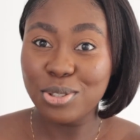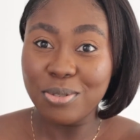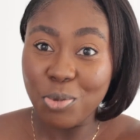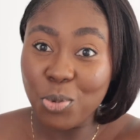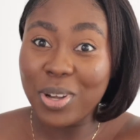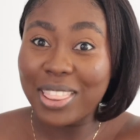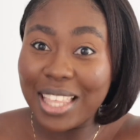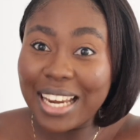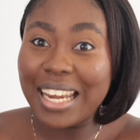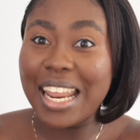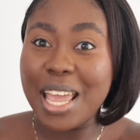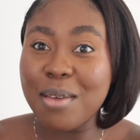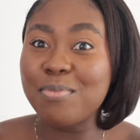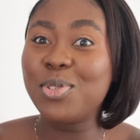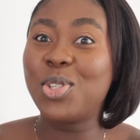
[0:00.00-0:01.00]
with the
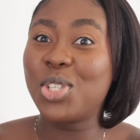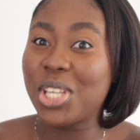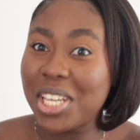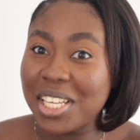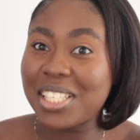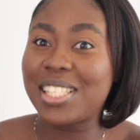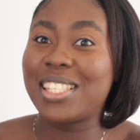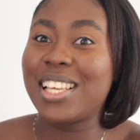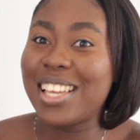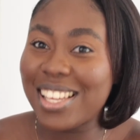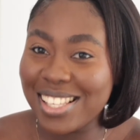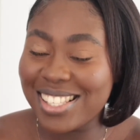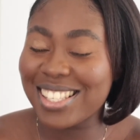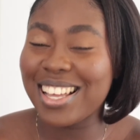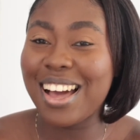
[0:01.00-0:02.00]
name Jes
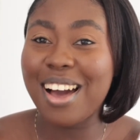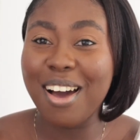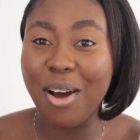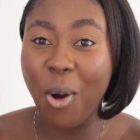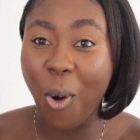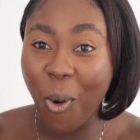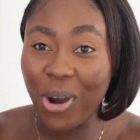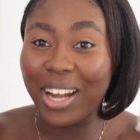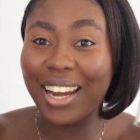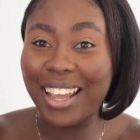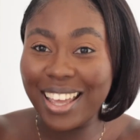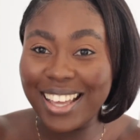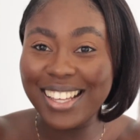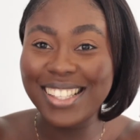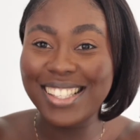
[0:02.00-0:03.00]
Iscah on
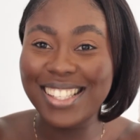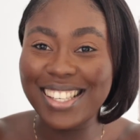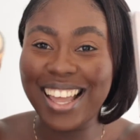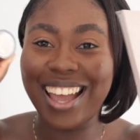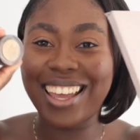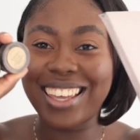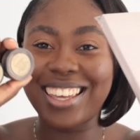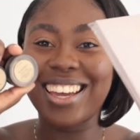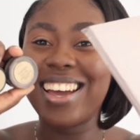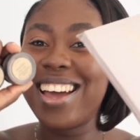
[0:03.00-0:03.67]
it. Like,